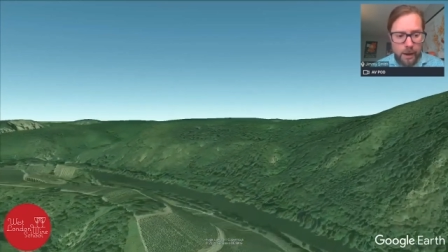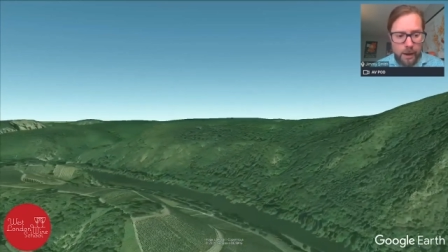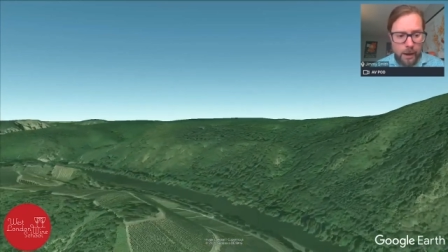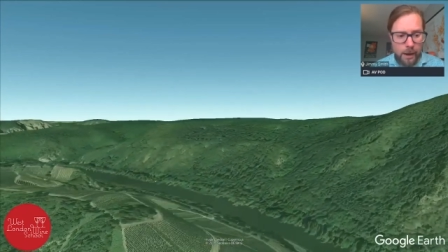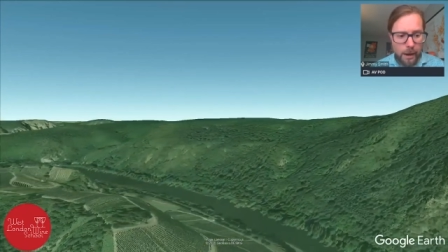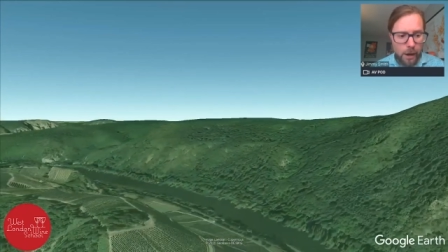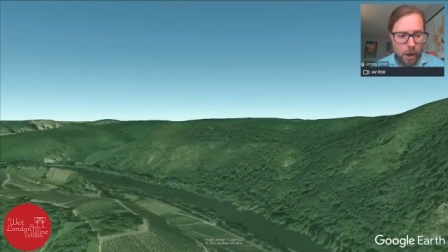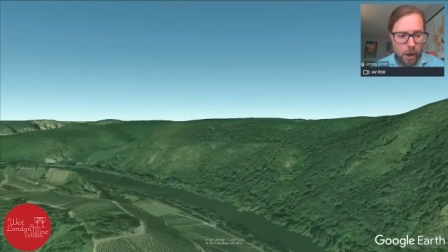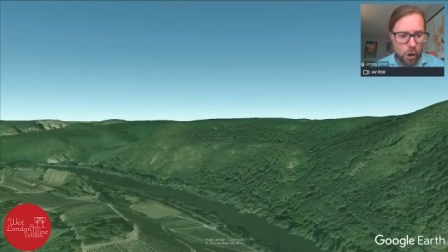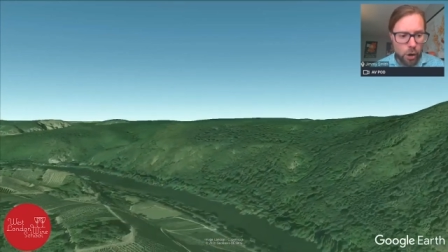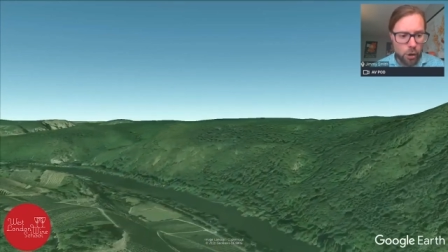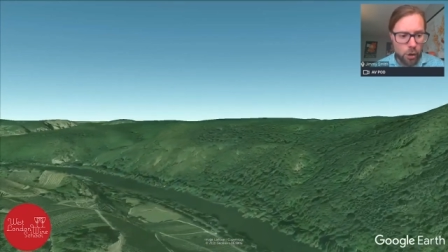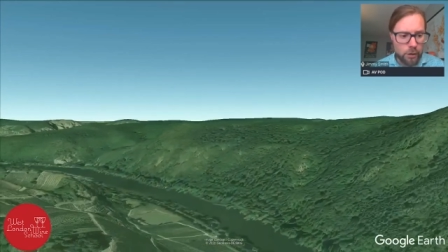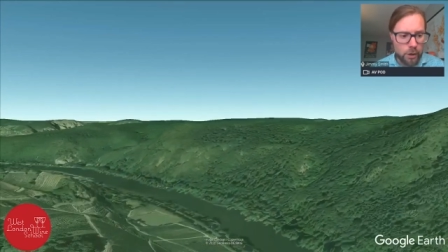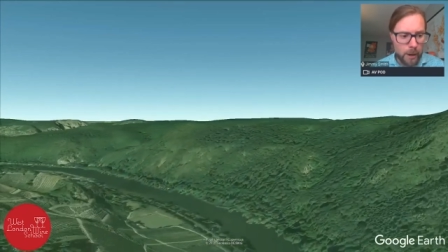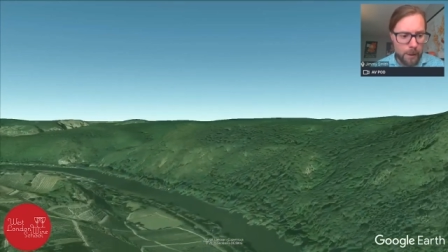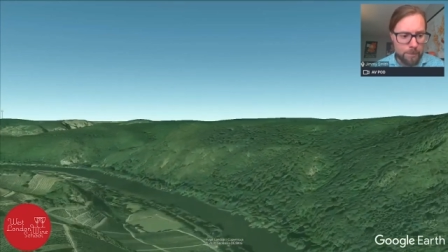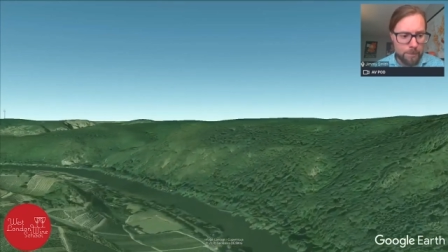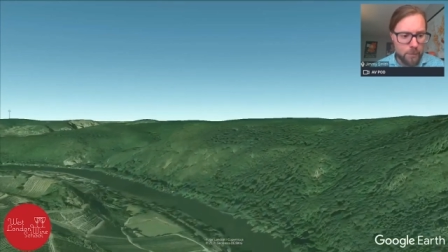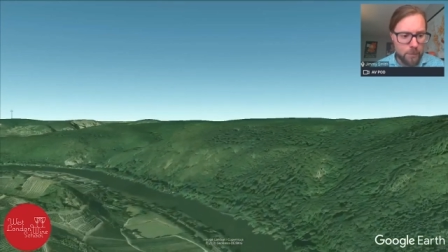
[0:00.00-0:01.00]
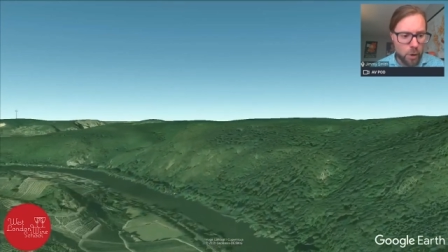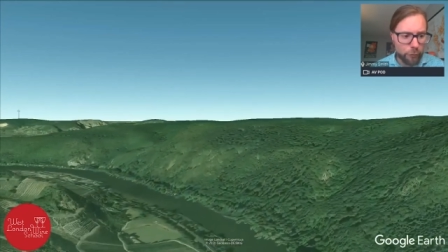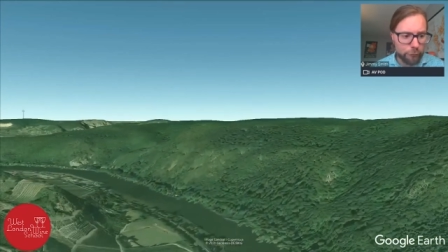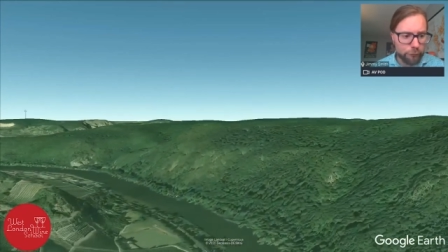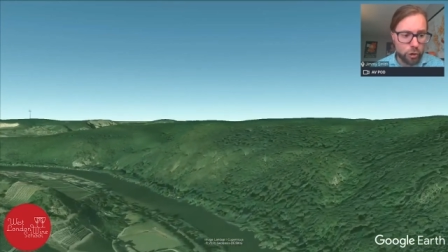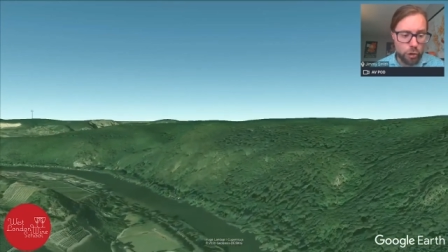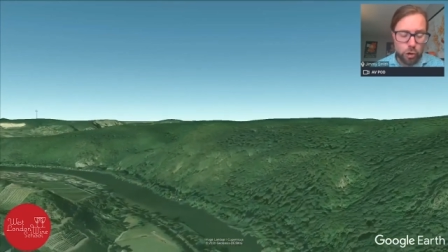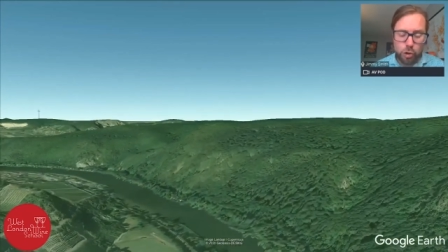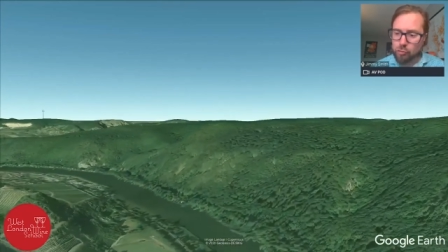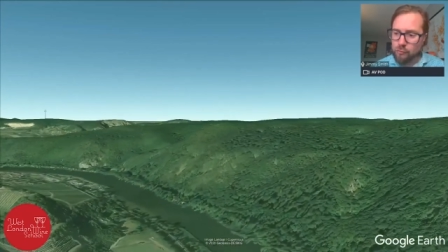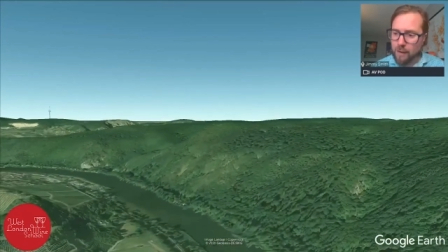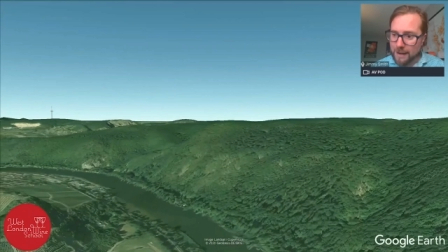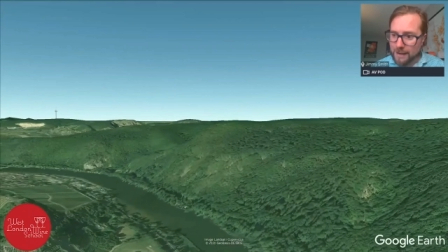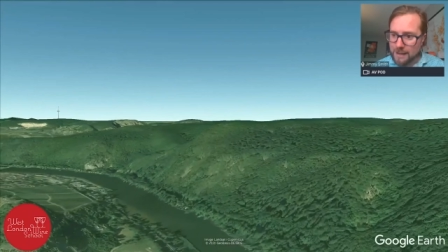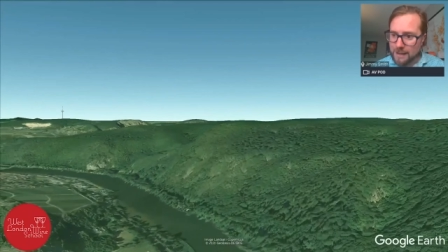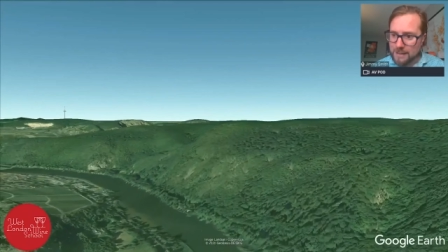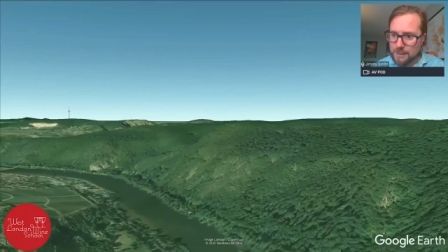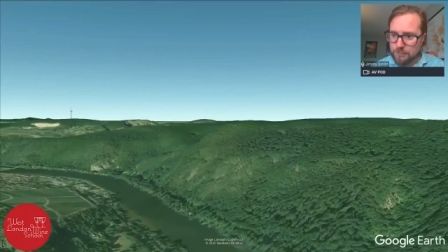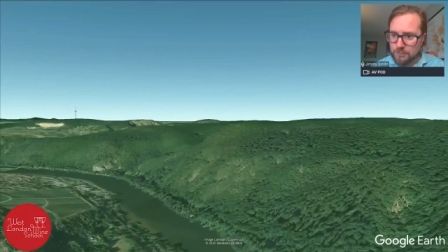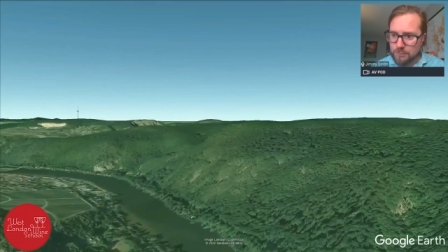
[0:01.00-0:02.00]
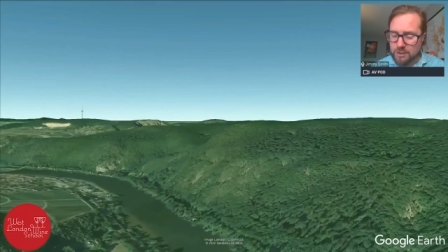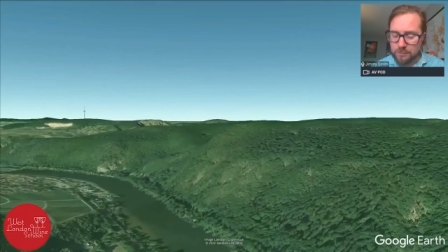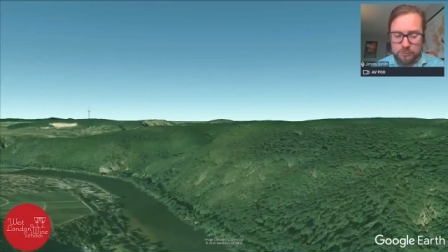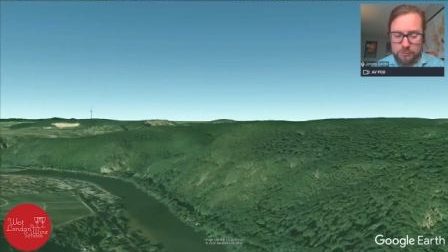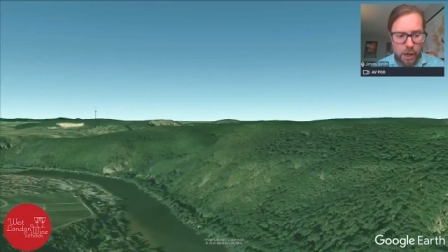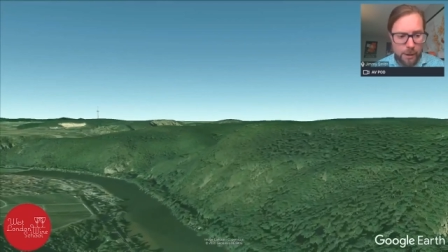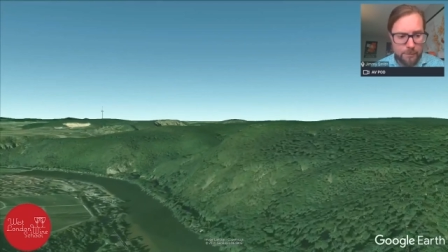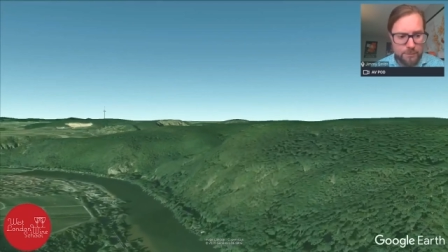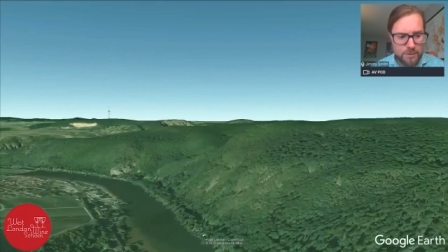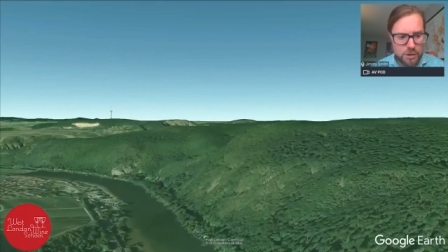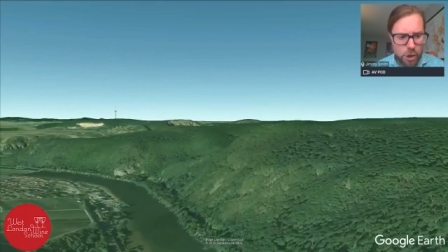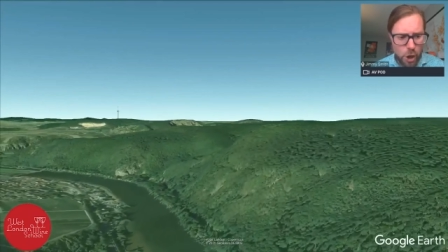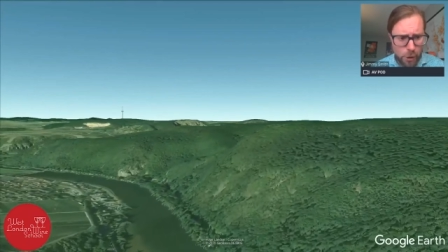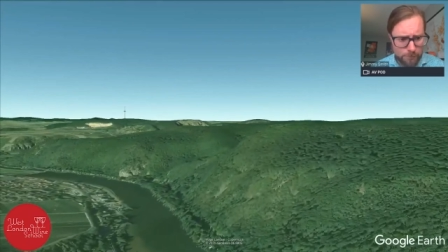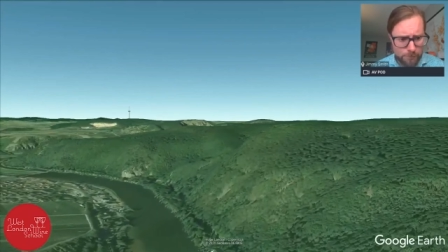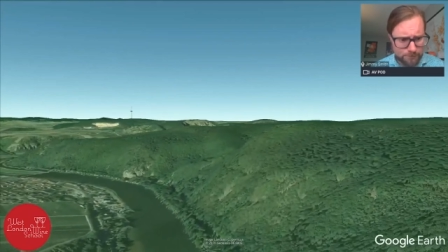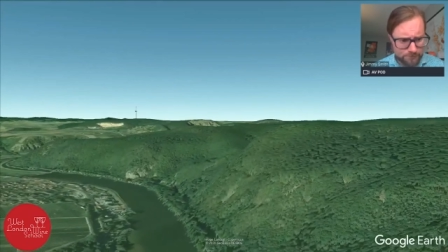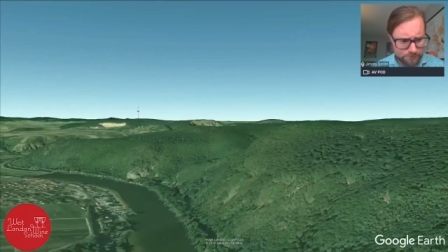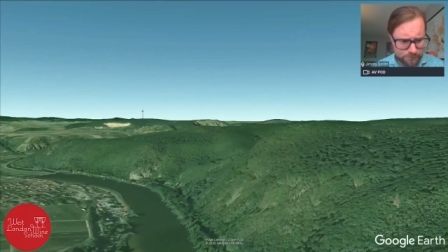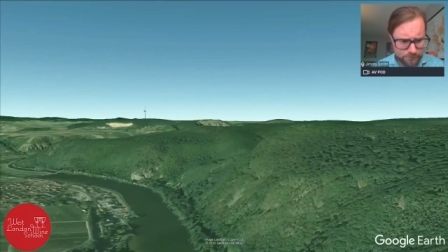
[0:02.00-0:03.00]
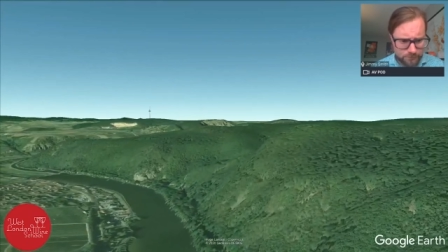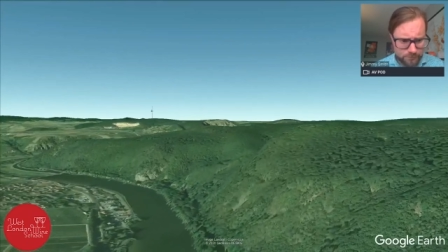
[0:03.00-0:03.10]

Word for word: on often granite and some limestone,